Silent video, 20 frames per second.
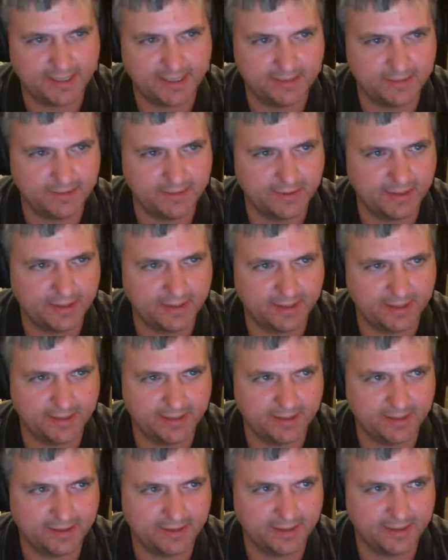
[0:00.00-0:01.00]
I do. I
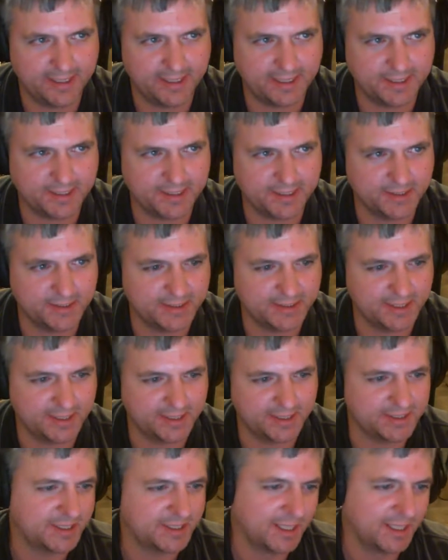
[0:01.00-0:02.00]
get attached to those
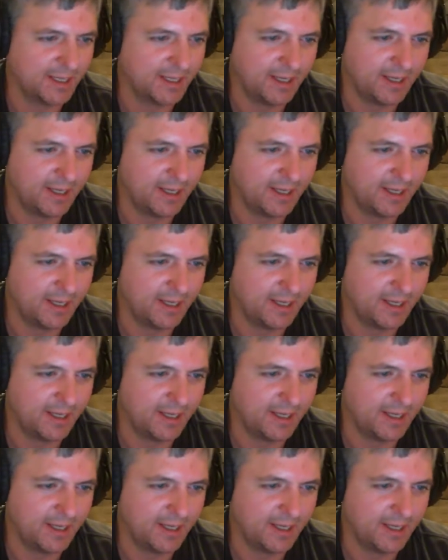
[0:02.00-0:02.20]
things.